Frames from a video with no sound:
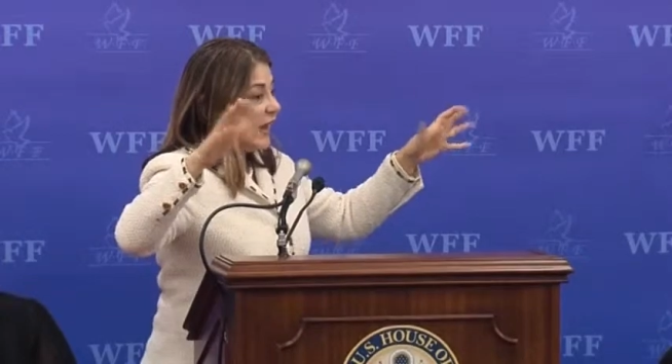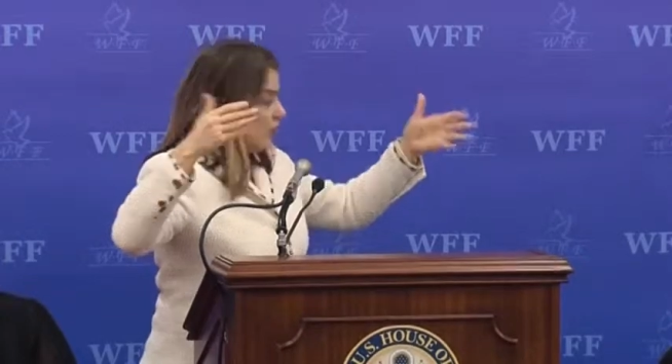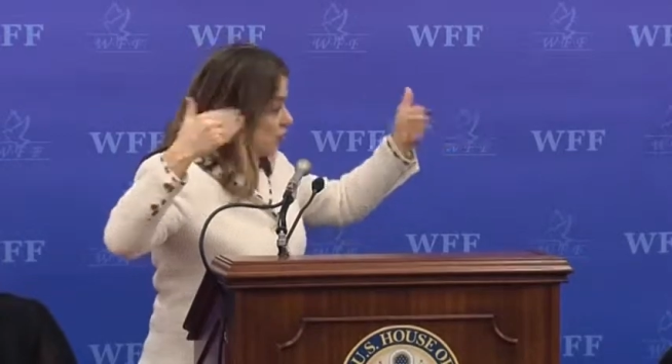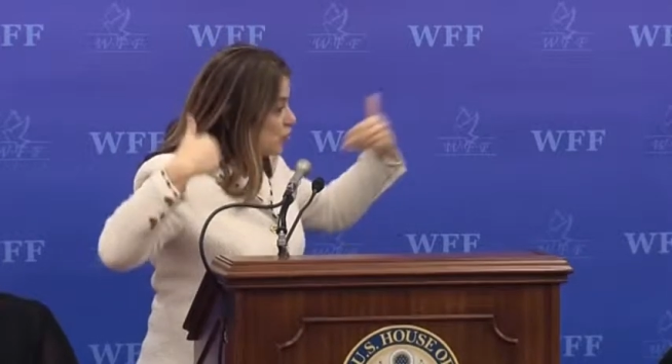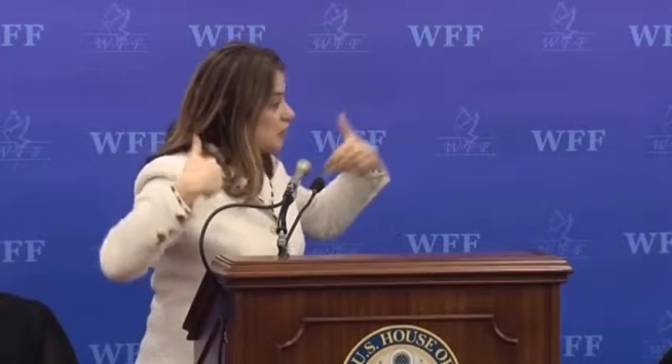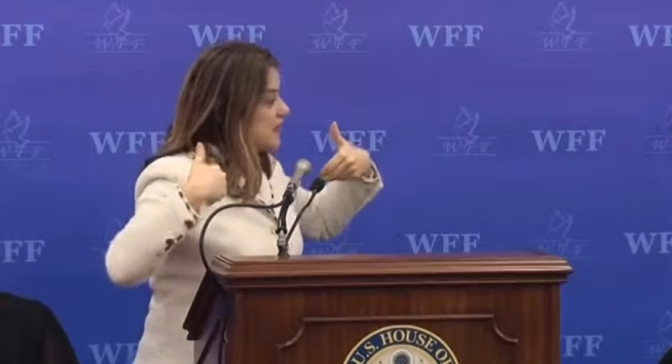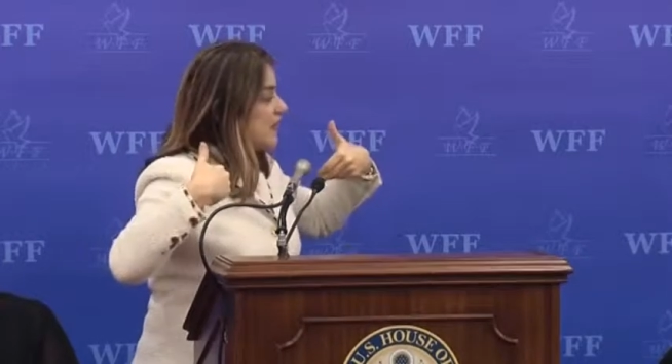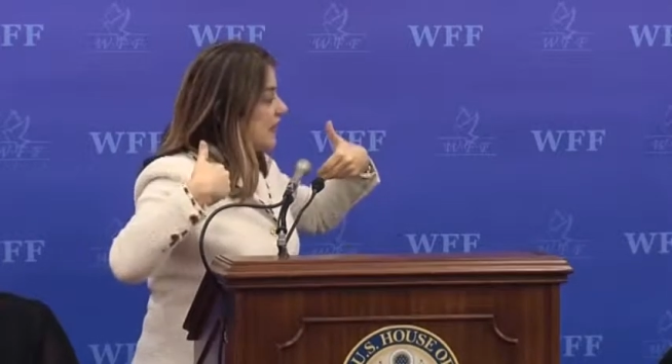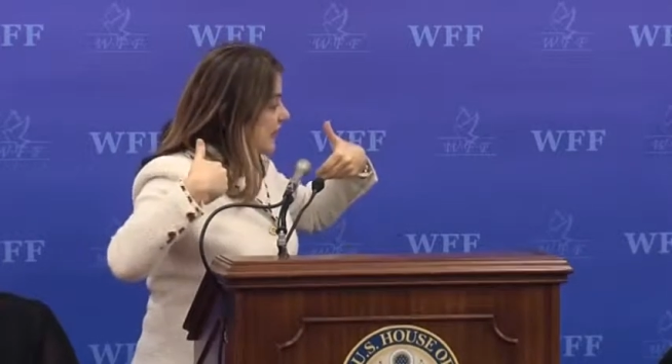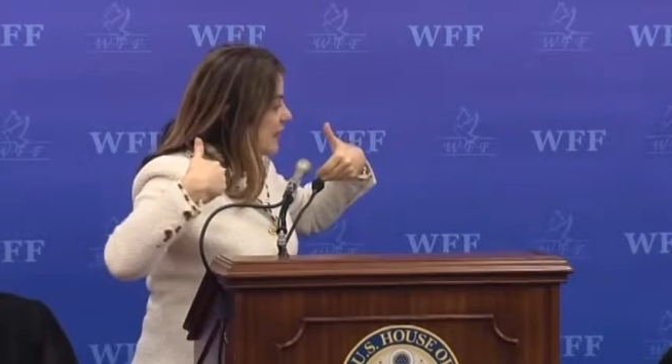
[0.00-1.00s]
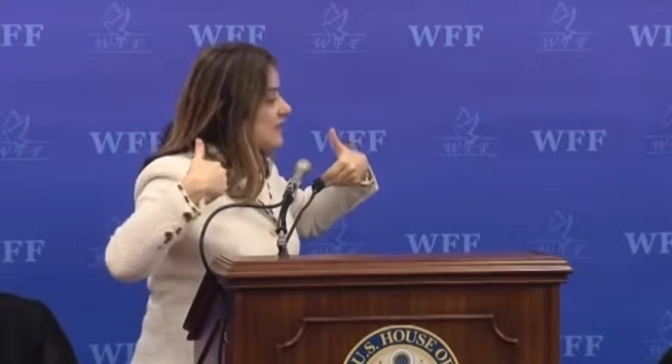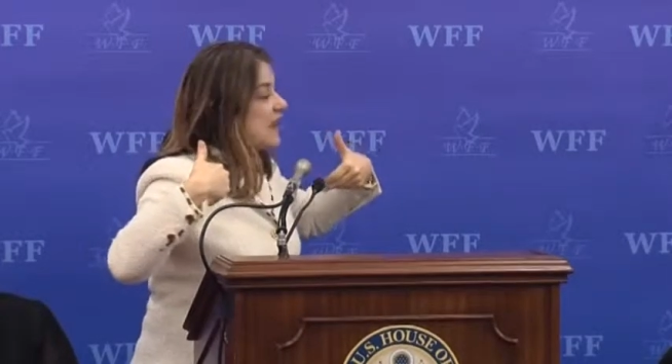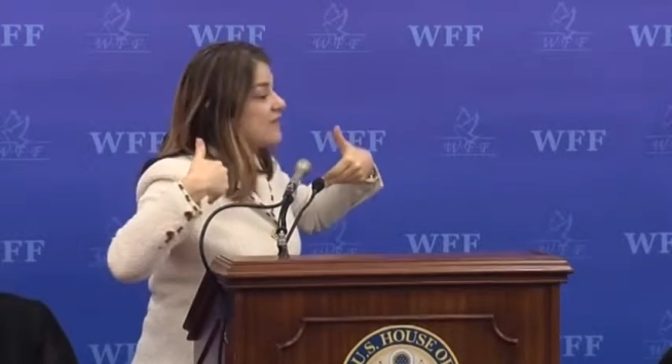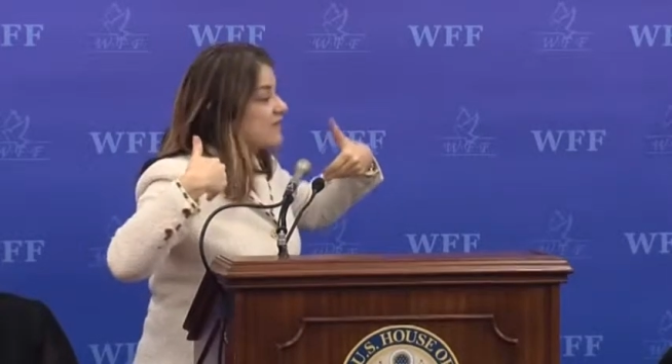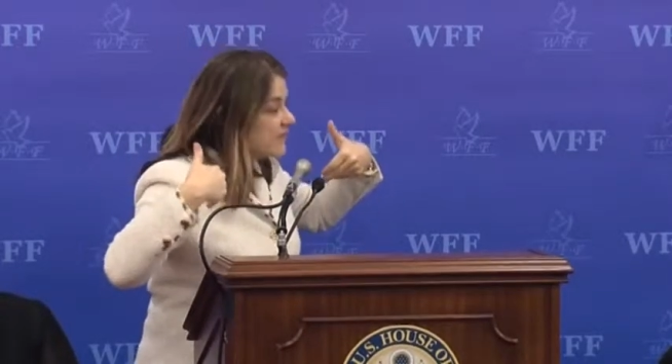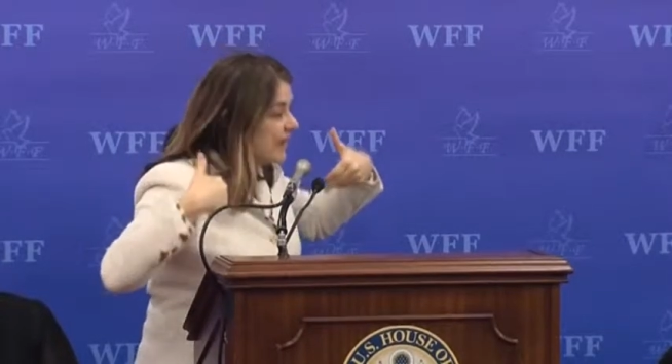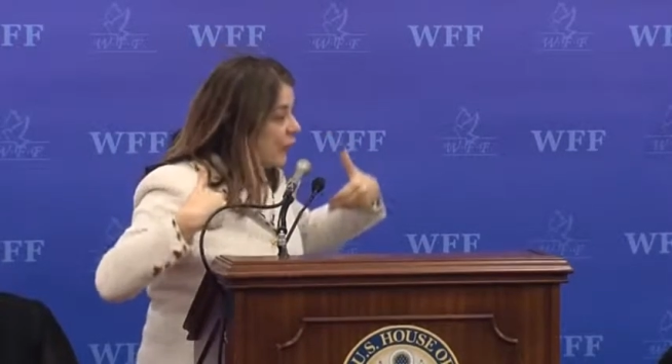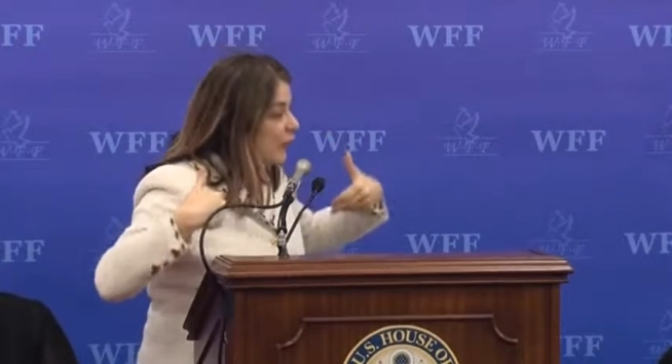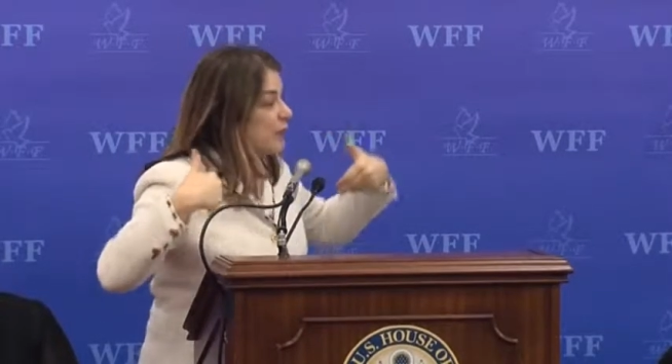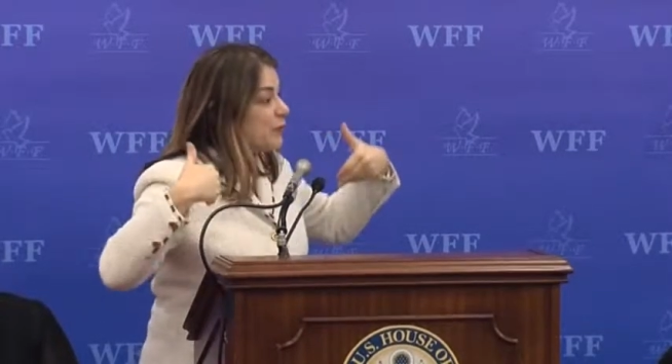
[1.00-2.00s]
And usually it is at
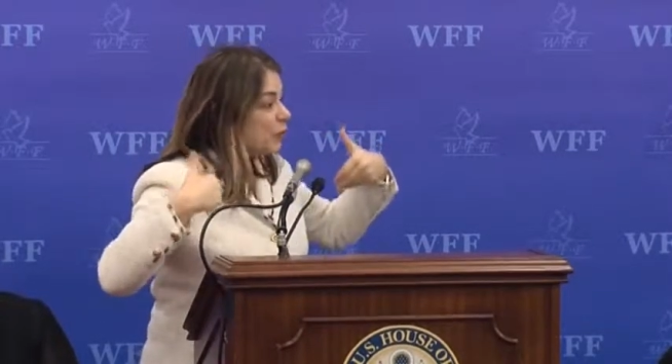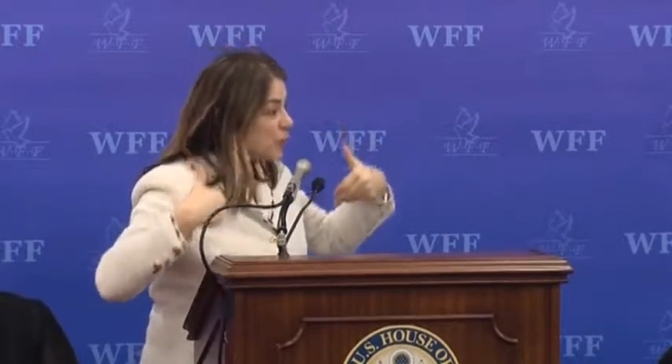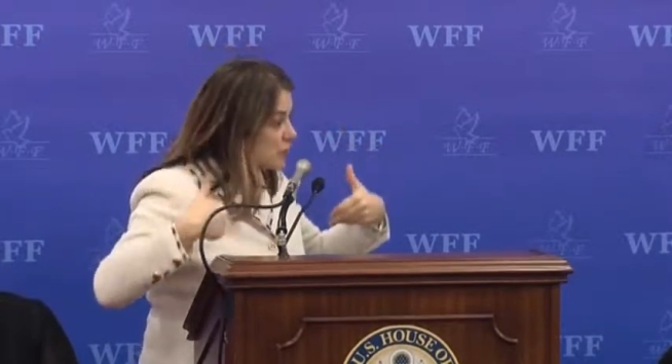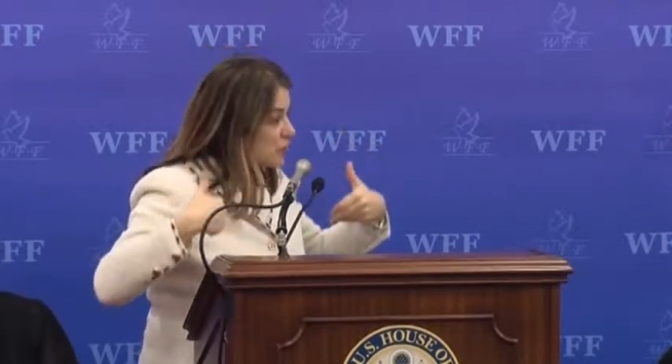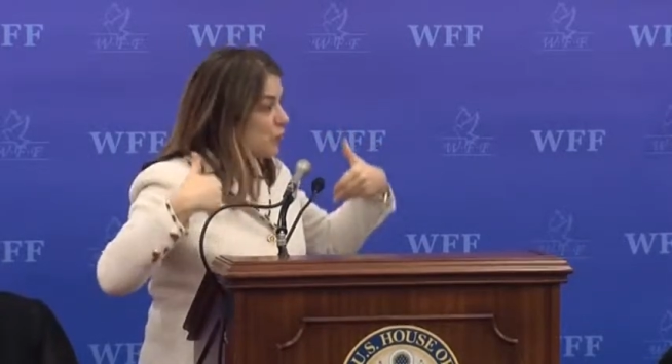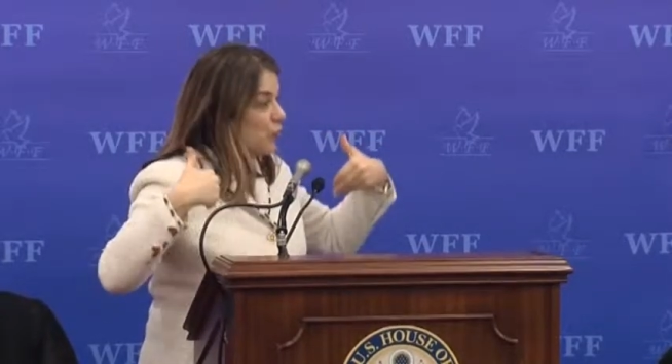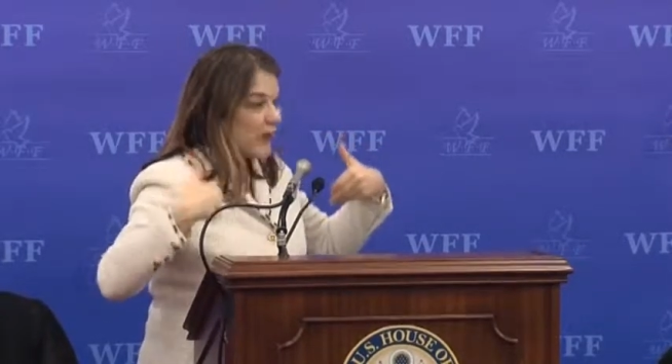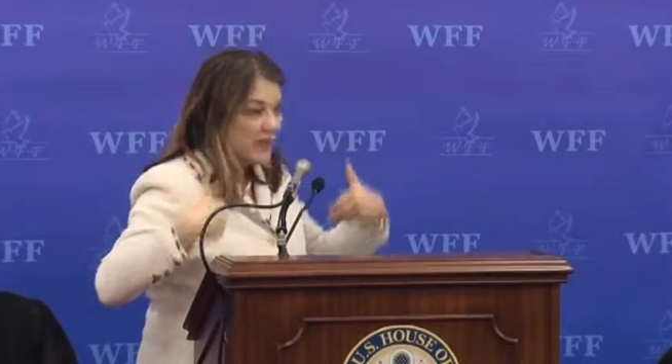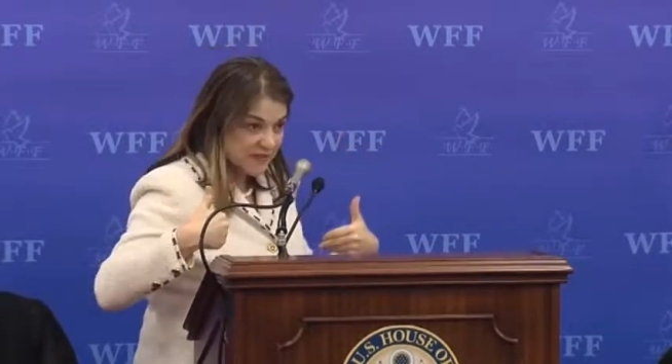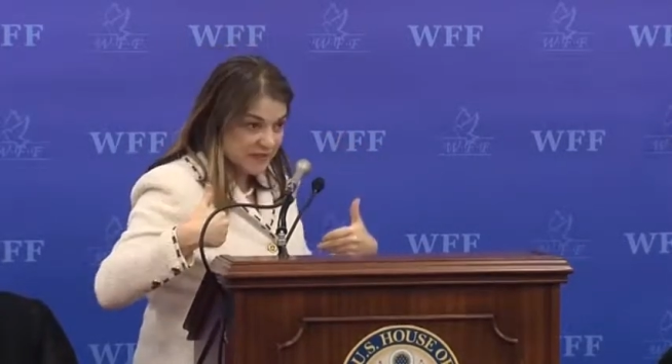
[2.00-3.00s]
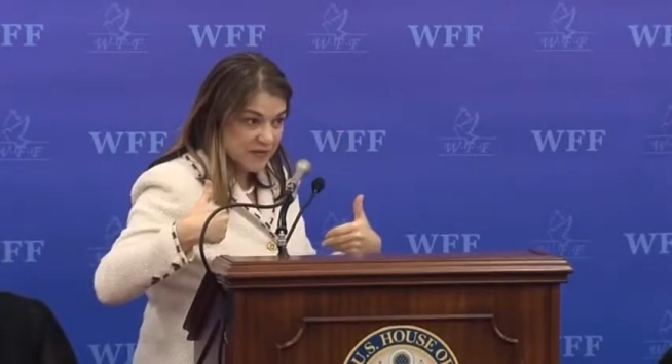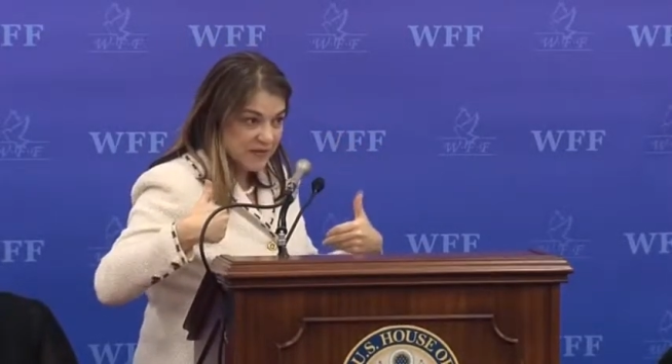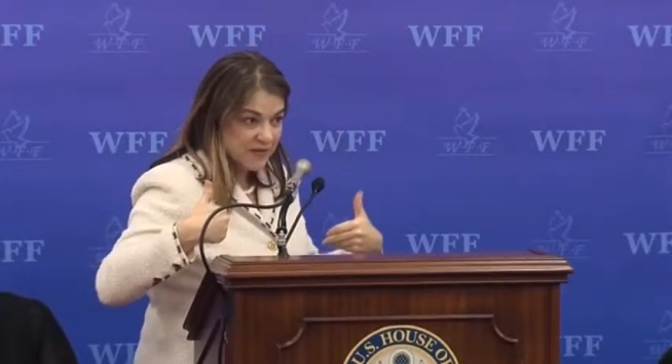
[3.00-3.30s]
very personal risk